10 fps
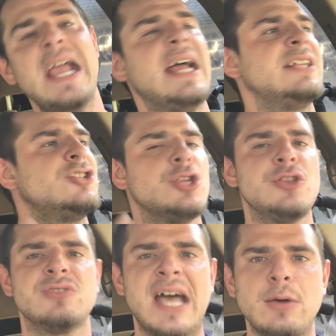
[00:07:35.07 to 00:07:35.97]
And, you know,
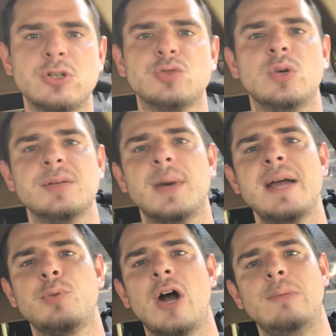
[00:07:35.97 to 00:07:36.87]
that was one of my
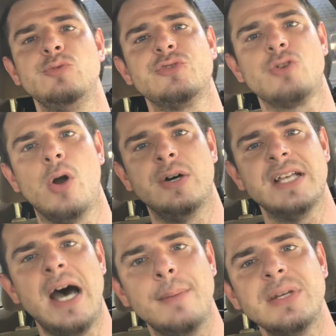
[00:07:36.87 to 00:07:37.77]
problems growing
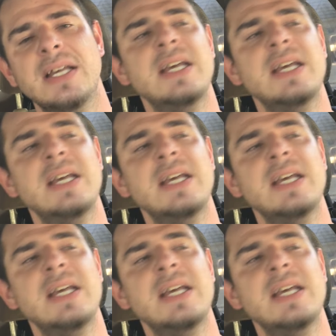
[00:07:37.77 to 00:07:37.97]
up,